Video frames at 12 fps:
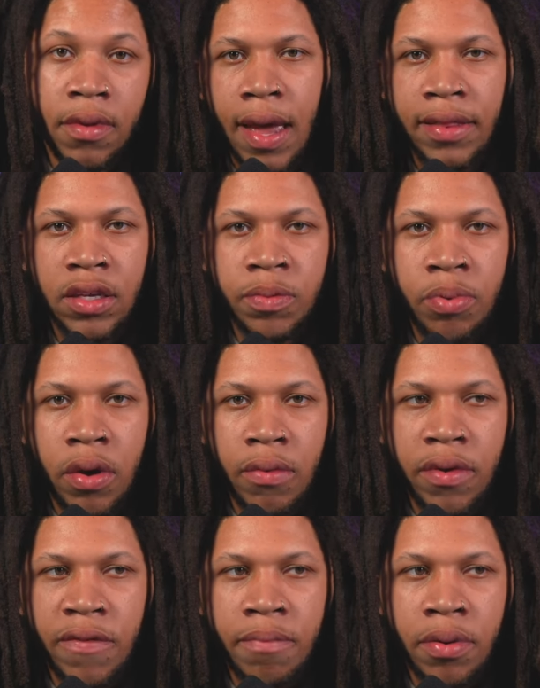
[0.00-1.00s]
At this point,
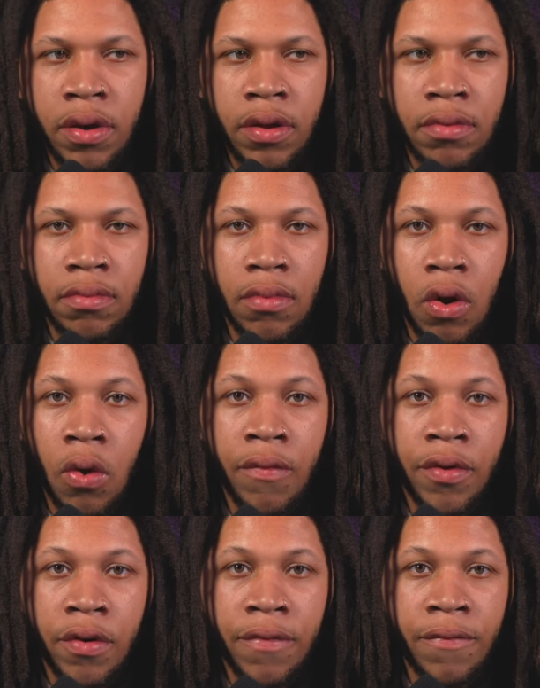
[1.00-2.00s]
we've put
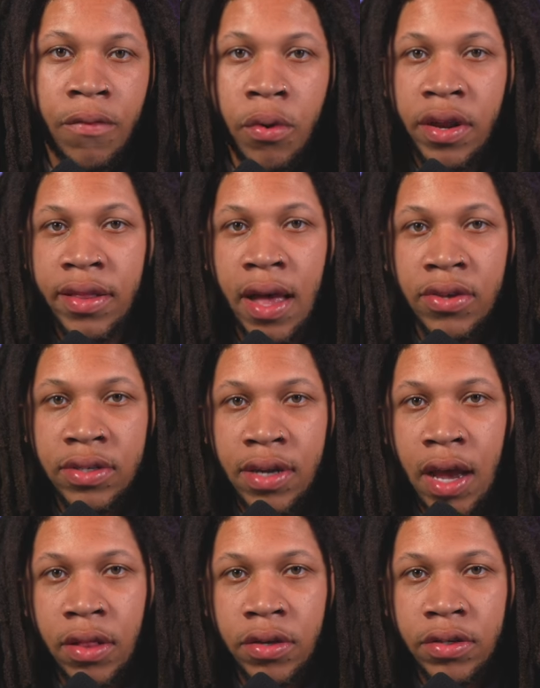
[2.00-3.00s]
over
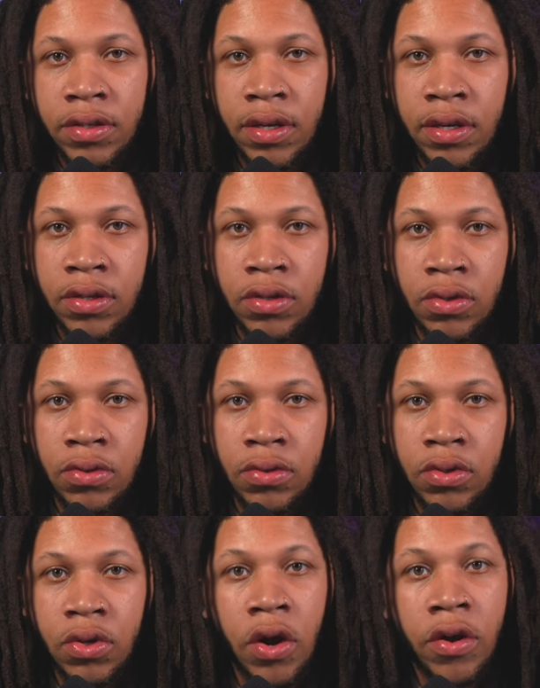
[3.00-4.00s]
$40,000 into
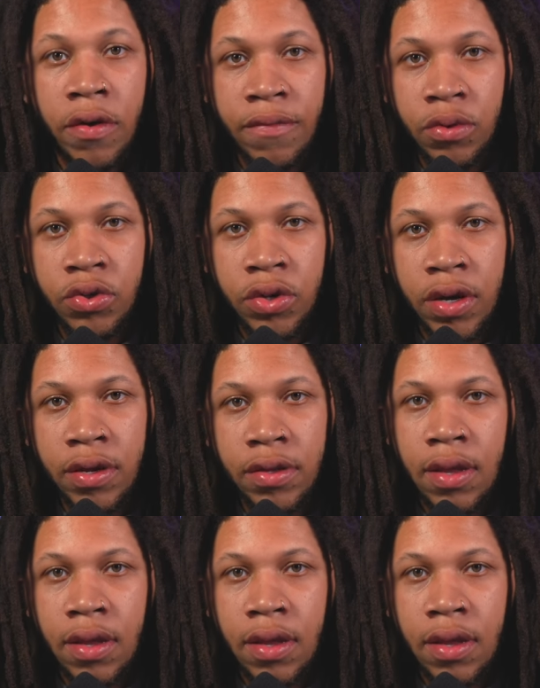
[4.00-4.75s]
starting our food truck.